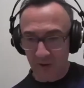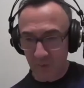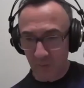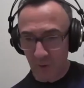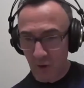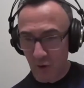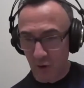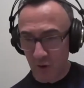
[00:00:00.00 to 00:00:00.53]
we
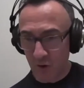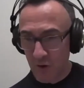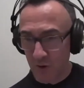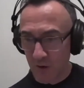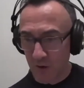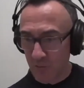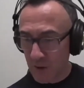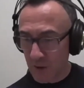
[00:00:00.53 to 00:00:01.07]
all can
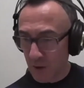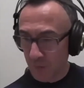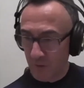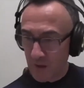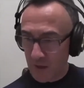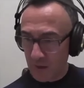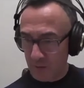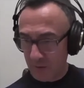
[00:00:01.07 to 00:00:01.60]
agree on
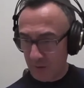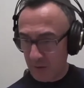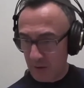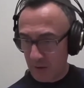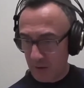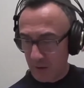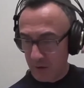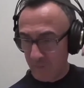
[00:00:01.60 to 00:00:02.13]
that.
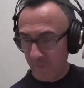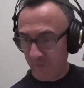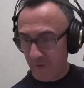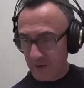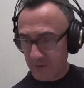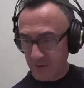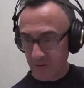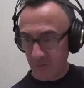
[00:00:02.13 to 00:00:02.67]
And in
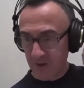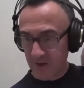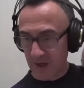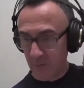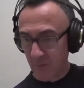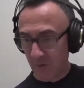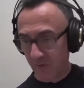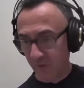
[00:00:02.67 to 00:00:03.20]
fact, as we said
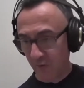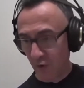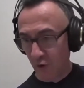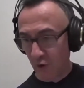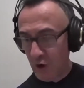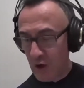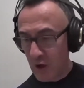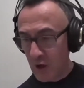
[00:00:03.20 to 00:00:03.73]
before,
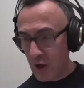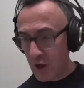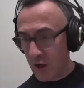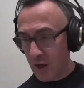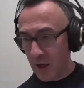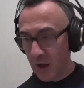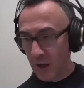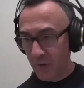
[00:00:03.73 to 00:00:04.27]

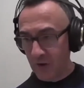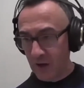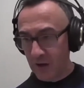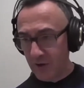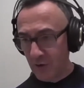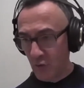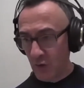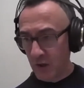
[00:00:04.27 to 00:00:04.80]
at the end of
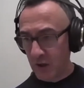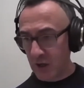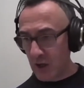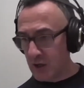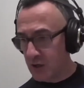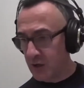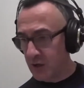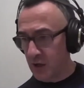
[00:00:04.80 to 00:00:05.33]
the
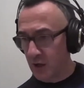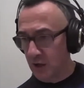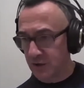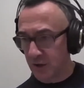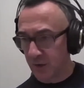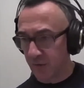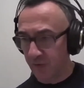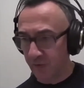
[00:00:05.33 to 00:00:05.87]
weekend, it's a
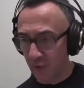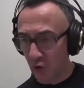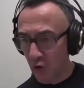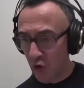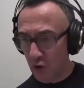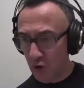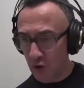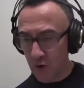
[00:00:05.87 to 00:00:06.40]

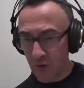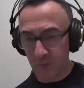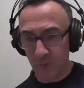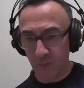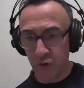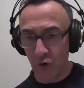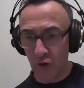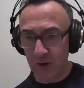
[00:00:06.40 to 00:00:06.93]

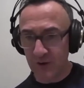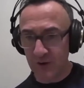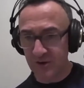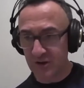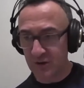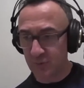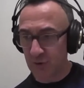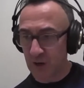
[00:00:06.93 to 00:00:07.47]
4-point
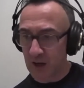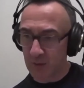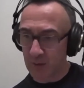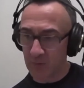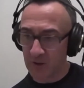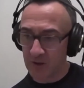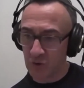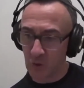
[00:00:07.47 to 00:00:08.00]
spread
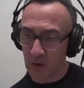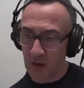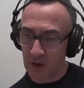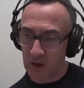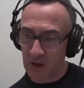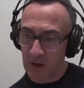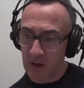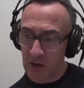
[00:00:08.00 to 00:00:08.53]

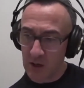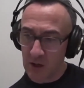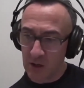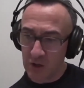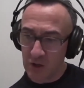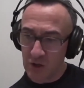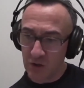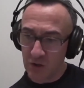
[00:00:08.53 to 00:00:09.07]
between
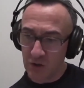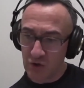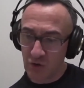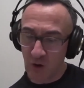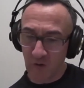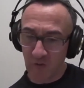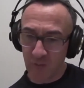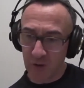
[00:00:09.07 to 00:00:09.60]

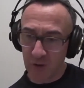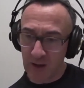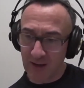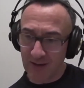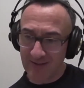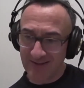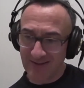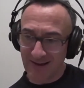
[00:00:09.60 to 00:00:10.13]
12th
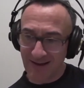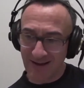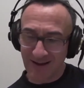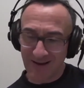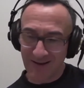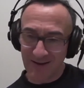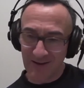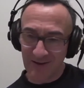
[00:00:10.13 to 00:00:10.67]
place
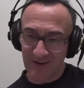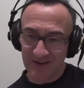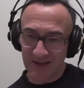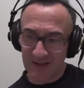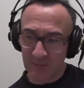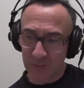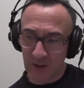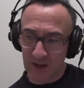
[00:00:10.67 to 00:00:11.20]
and
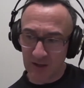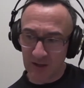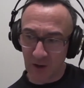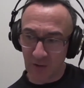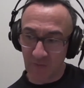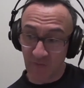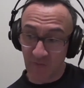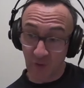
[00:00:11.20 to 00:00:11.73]
6th place. So
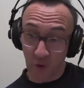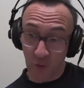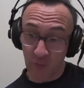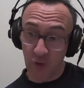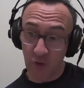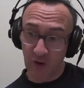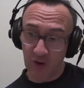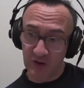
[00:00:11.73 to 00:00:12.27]
4
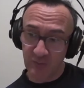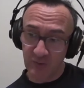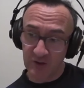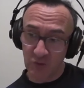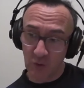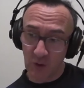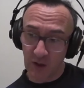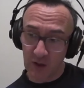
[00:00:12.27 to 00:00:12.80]
points
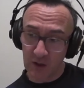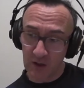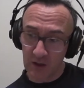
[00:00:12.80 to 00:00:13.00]
between